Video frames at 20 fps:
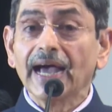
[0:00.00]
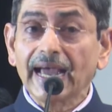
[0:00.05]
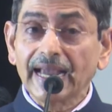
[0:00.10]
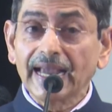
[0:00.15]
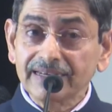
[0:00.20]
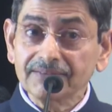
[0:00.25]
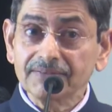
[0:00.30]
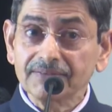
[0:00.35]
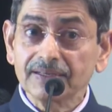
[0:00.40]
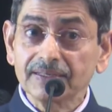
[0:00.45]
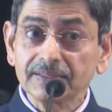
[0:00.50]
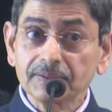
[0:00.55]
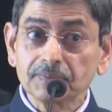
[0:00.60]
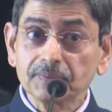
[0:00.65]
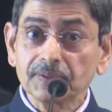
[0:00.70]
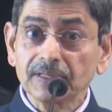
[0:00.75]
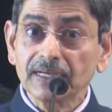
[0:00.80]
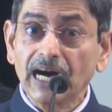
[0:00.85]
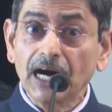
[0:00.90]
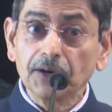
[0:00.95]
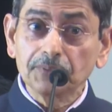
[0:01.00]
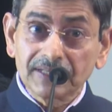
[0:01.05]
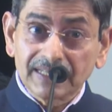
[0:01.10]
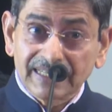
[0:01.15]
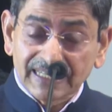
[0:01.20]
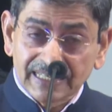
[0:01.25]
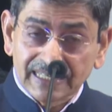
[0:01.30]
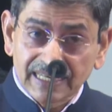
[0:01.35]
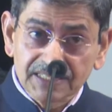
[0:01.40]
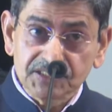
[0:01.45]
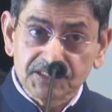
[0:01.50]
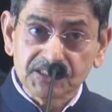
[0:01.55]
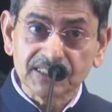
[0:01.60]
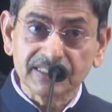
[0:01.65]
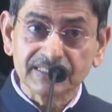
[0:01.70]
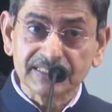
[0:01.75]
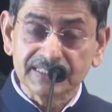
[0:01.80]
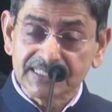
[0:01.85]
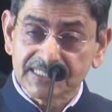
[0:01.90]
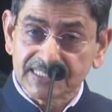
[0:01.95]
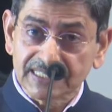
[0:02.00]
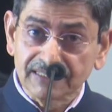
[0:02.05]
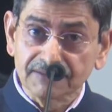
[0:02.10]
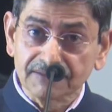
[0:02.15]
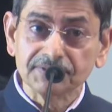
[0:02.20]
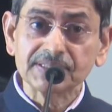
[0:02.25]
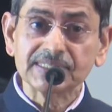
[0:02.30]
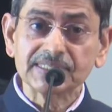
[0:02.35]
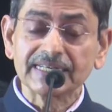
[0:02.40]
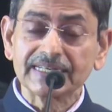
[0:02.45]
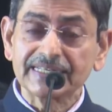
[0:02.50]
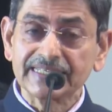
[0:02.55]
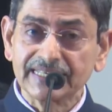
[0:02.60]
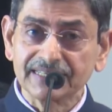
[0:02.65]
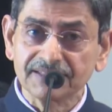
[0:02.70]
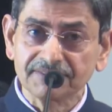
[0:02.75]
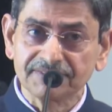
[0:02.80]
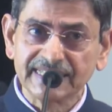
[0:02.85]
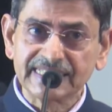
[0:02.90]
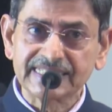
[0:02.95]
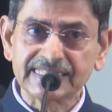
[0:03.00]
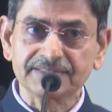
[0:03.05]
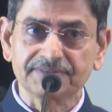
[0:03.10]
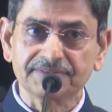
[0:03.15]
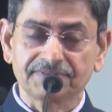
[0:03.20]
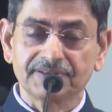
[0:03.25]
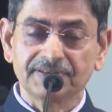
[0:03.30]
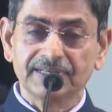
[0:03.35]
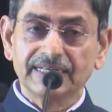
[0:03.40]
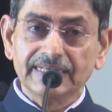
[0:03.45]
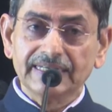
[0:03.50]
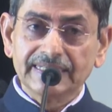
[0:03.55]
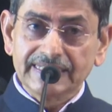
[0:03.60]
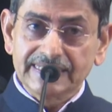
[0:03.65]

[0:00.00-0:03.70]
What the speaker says: and our culture itself is a derivative.